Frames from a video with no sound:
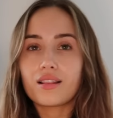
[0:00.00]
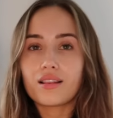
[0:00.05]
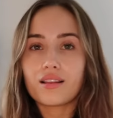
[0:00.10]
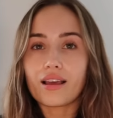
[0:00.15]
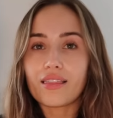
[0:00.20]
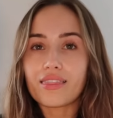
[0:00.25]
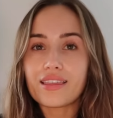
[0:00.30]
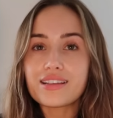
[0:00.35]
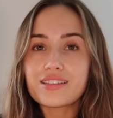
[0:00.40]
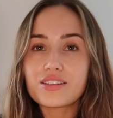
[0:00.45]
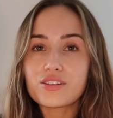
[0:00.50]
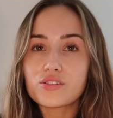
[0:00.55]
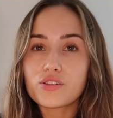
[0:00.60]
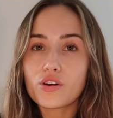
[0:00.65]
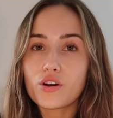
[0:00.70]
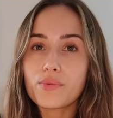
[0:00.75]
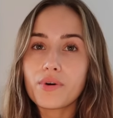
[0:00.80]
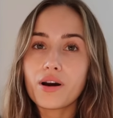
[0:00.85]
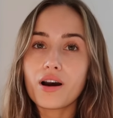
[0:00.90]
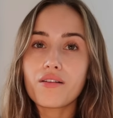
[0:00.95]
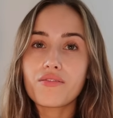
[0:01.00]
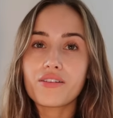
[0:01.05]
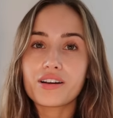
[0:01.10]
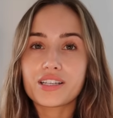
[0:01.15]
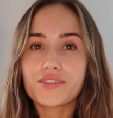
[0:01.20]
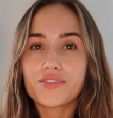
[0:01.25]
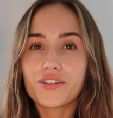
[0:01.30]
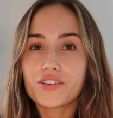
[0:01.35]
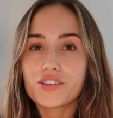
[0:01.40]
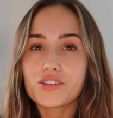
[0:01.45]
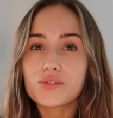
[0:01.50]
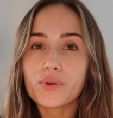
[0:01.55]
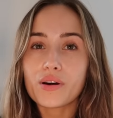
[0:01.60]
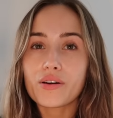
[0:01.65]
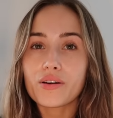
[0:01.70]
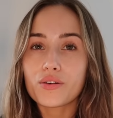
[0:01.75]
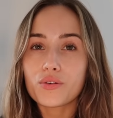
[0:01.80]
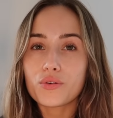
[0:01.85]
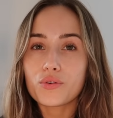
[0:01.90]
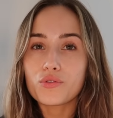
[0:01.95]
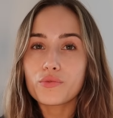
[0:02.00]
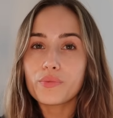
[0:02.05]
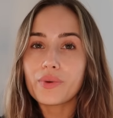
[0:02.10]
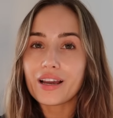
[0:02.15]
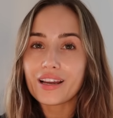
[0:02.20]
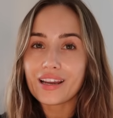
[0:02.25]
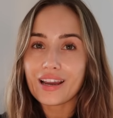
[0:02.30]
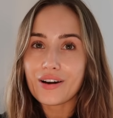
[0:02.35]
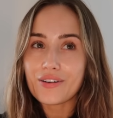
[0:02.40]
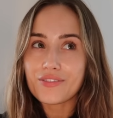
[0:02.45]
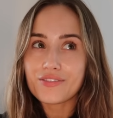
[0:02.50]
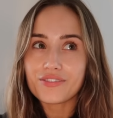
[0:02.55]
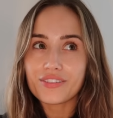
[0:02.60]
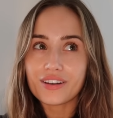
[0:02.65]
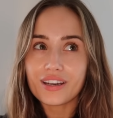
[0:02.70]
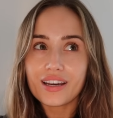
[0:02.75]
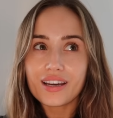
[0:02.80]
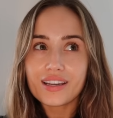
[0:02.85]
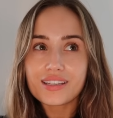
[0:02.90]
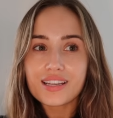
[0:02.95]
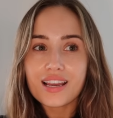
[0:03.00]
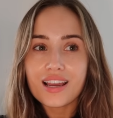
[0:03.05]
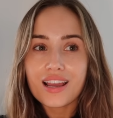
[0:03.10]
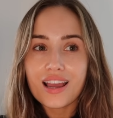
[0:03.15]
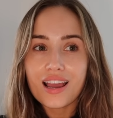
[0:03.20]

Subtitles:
Like, these are so perfect. If you're just wearing an all black outfit